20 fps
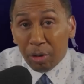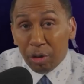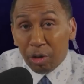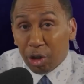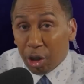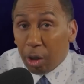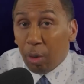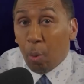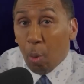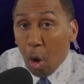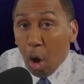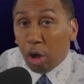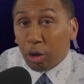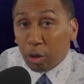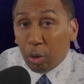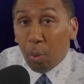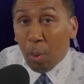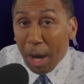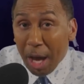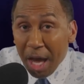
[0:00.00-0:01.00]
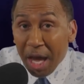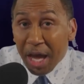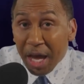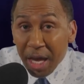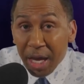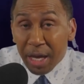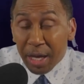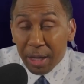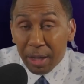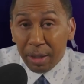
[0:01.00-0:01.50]
should have walked
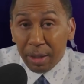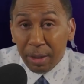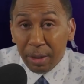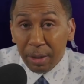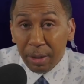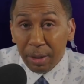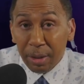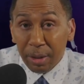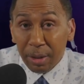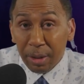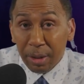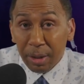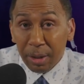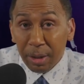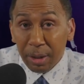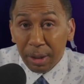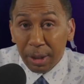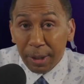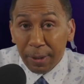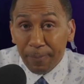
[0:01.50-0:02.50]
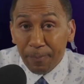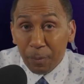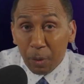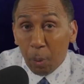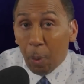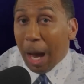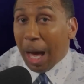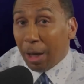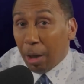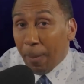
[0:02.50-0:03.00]
away
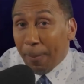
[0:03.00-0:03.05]
while